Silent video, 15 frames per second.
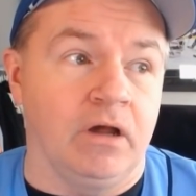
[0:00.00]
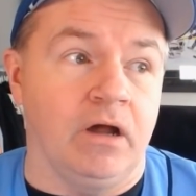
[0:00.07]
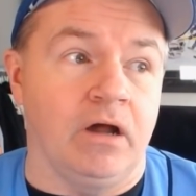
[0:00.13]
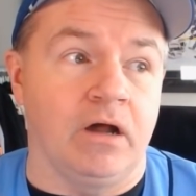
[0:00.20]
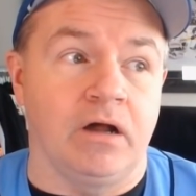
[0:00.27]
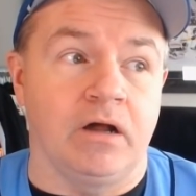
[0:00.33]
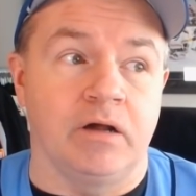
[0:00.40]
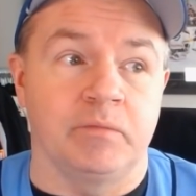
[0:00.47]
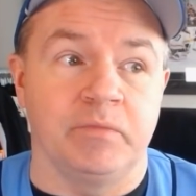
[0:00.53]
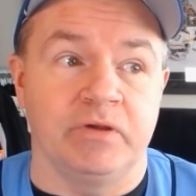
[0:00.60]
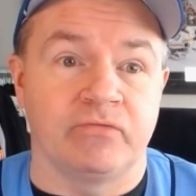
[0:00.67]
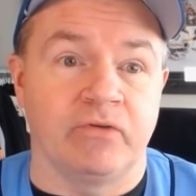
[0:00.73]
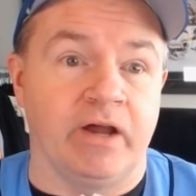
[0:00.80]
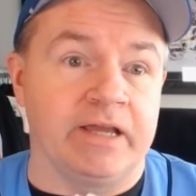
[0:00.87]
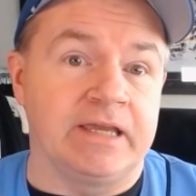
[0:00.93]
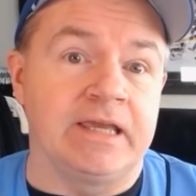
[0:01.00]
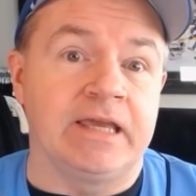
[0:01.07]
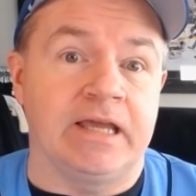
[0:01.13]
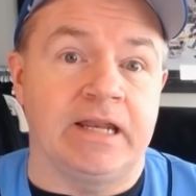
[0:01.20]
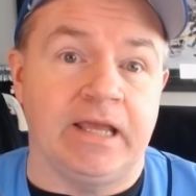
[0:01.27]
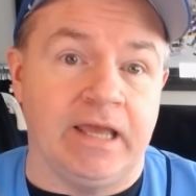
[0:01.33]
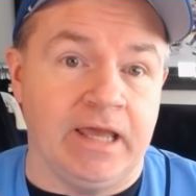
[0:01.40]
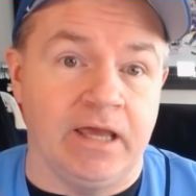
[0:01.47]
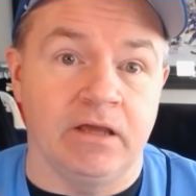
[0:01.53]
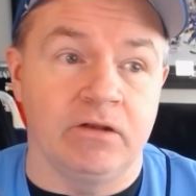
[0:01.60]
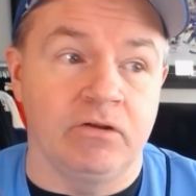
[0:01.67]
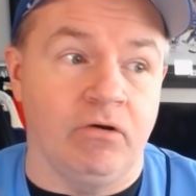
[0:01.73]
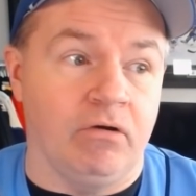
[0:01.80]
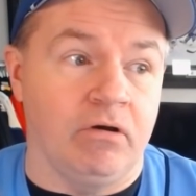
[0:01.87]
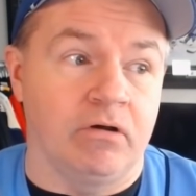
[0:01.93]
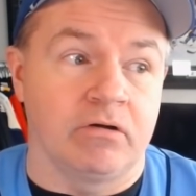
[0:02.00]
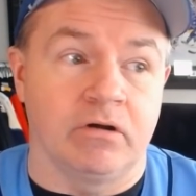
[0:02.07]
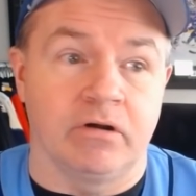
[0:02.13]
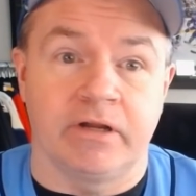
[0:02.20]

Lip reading: If I can get ahead on our